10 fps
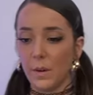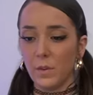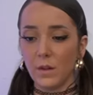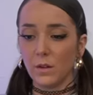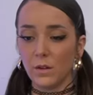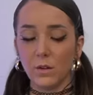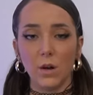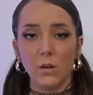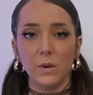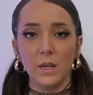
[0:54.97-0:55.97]
Might be a little
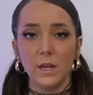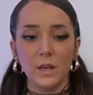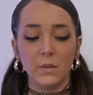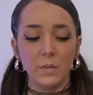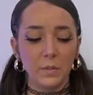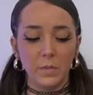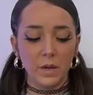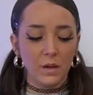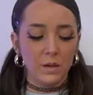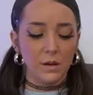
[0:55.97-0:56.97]
long-winded. It might
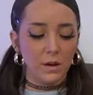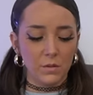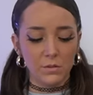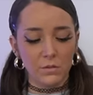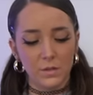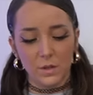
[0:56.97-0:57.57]
be, you know,